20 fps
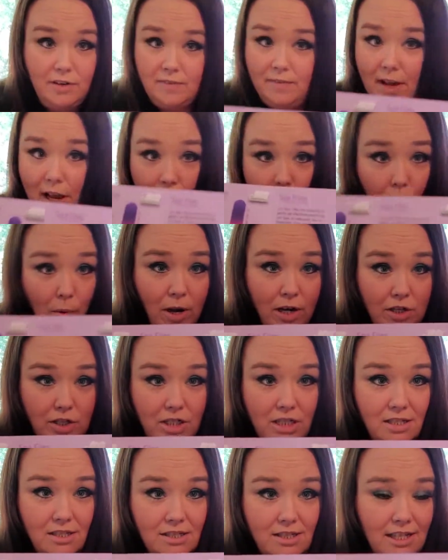have any
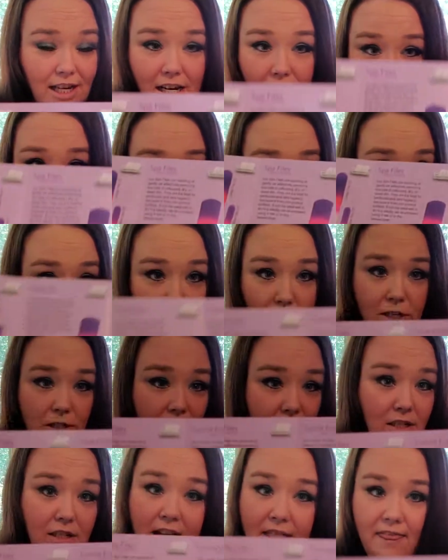questions, like, you can always
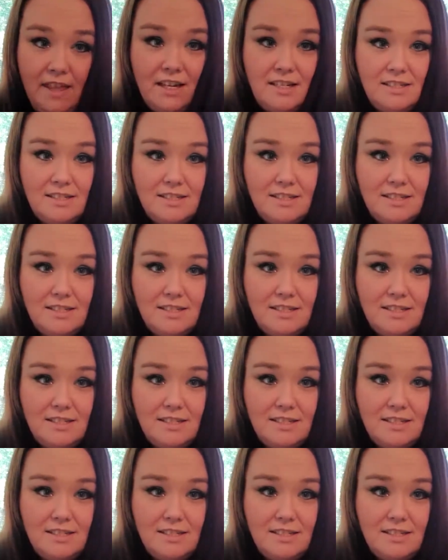just look at this,